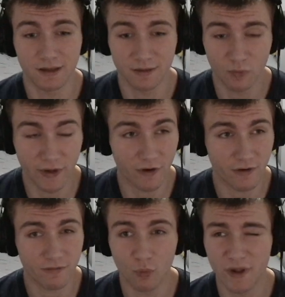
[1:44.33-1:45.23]
We are
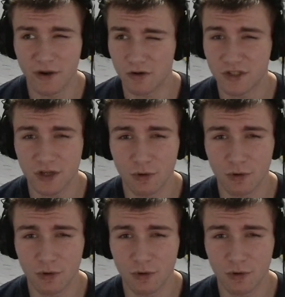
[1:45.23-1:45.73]
so